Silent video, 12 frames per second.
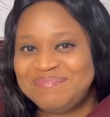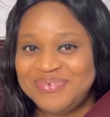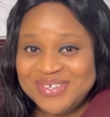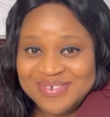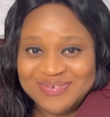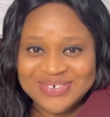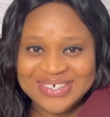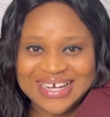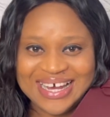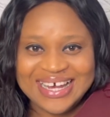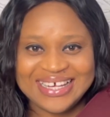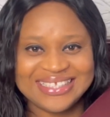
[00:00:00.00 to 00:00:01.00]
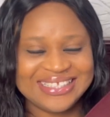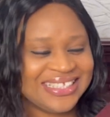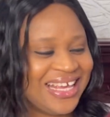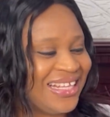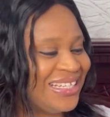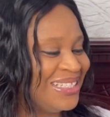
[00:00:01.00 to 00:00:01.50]
beautiful, guys?
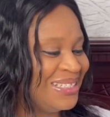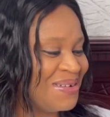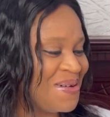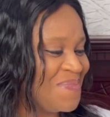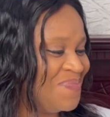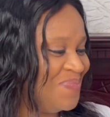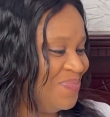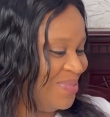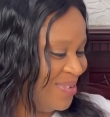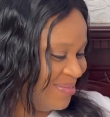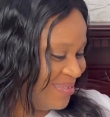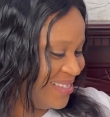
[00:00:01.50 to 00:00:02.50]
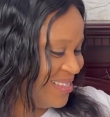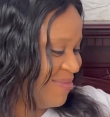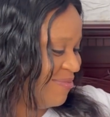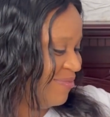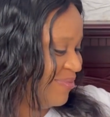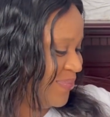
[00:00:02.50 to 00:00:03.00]
It's so beautiful.